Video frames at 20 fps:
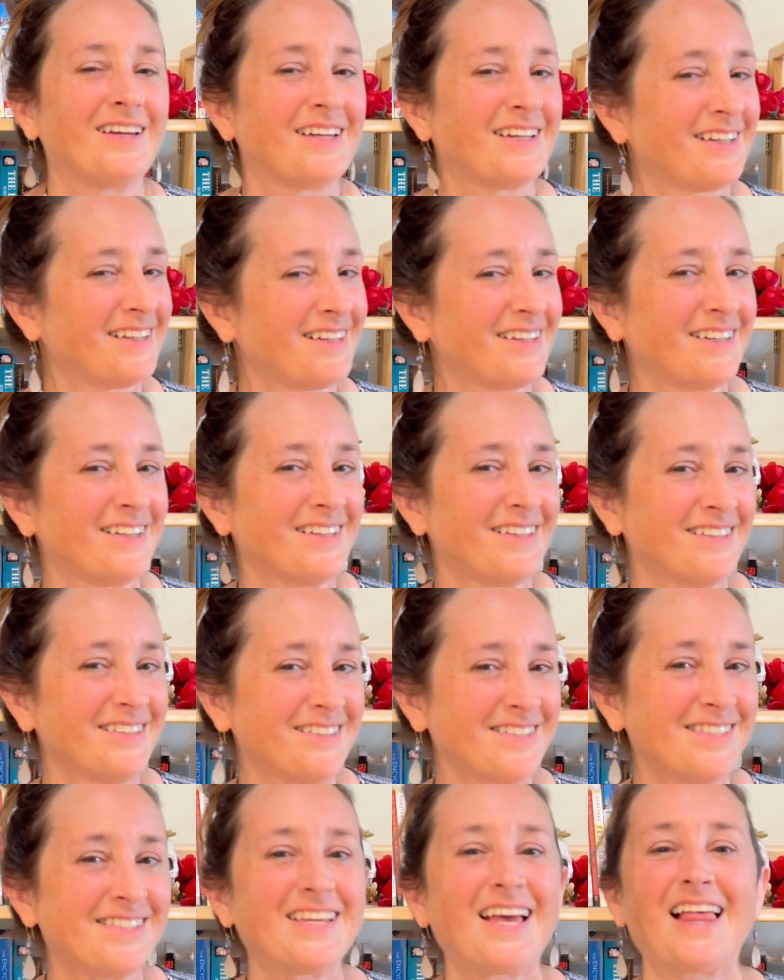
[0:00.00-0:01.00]

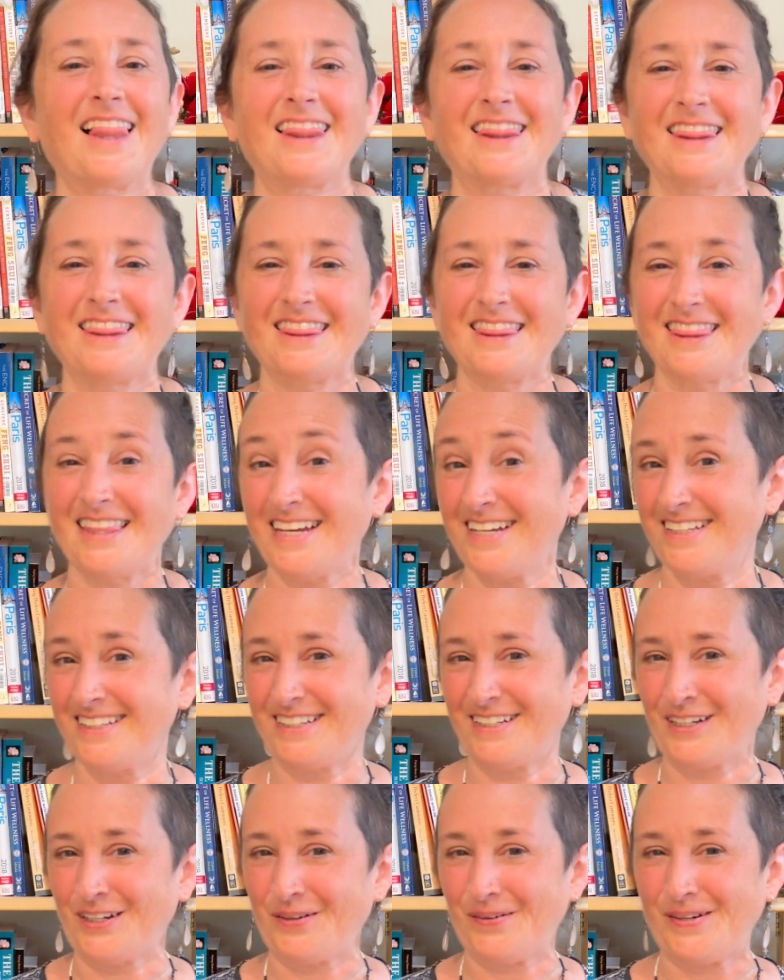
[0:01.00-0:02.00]
is light
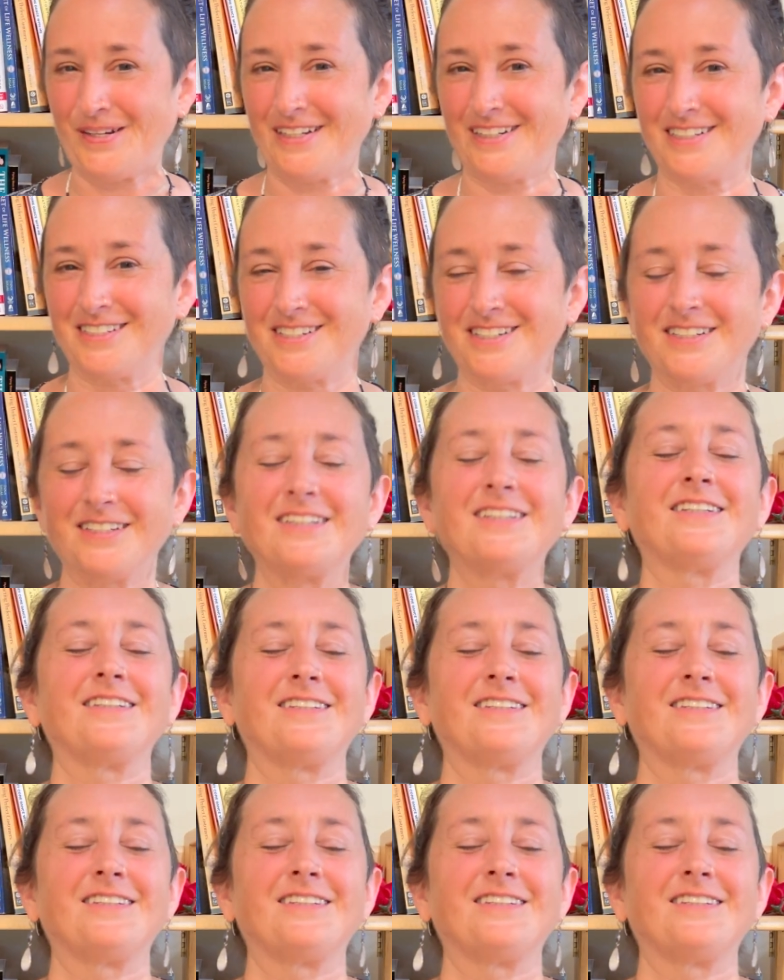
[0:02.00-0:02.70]
language.